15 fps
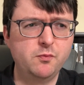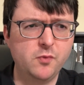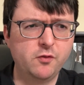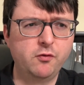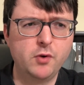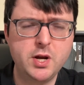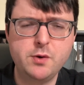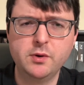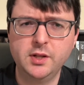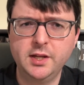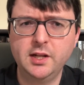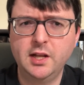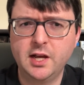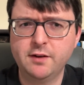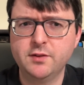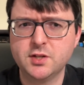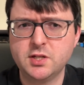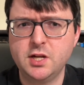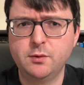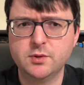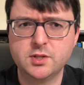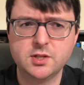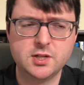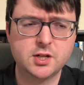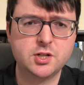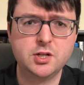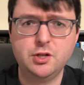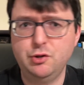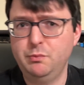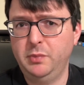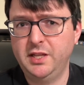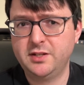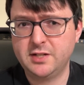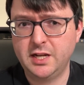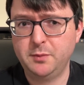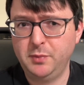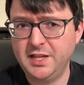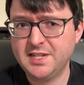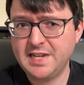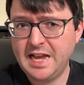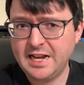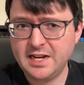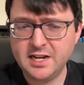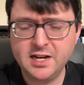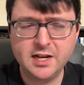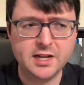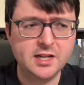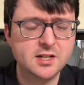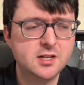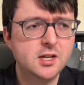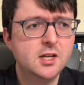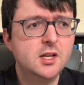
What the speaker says: frequently a lot of the sequences actually do take place at night.